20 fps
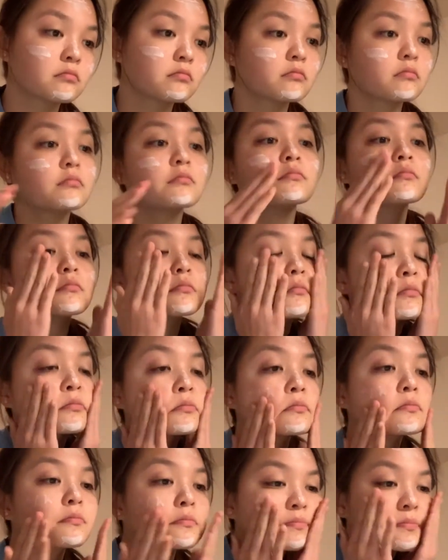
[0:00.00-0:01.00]

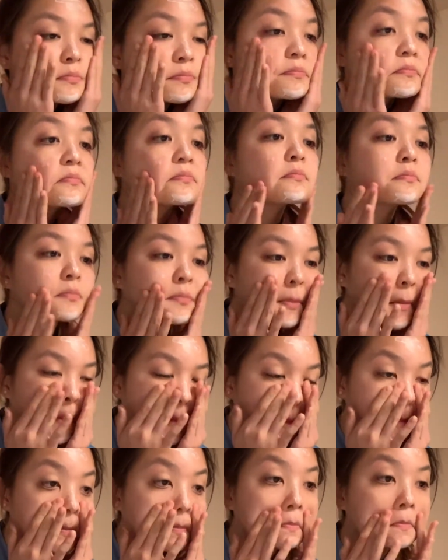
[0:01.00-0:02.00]

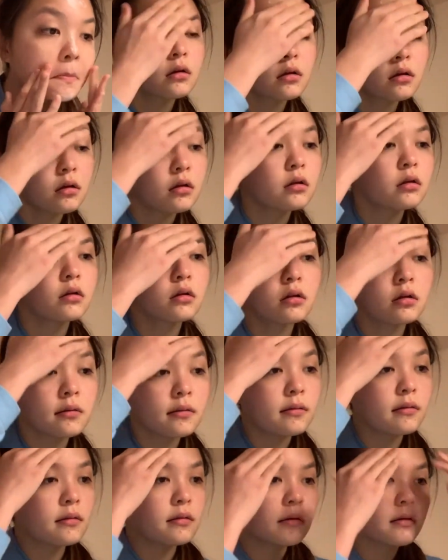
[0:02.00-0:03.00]

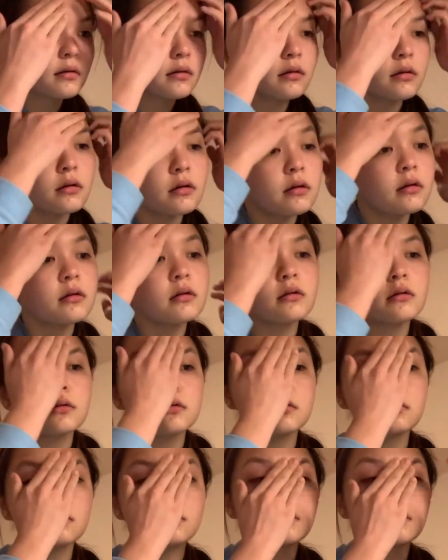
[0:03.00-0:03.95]
Nothing is said.